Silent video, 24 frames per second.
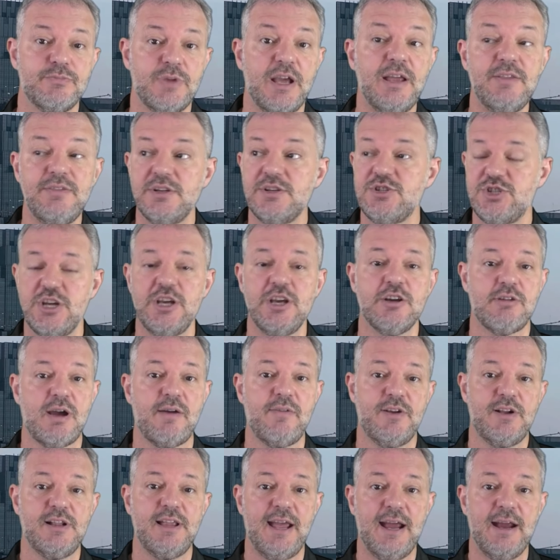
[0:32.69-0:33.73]
in the
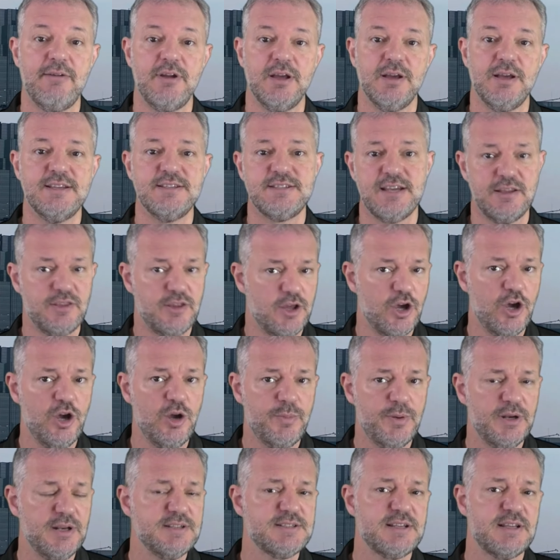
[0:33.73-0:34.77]
geographical area. Is it in the
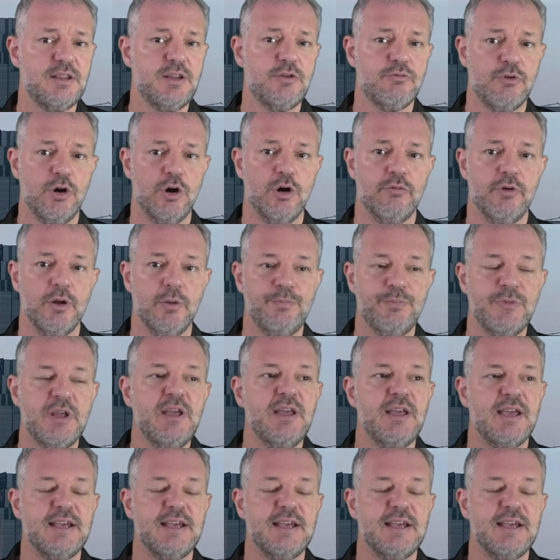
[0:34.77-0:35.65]
urban? Is it in the rural?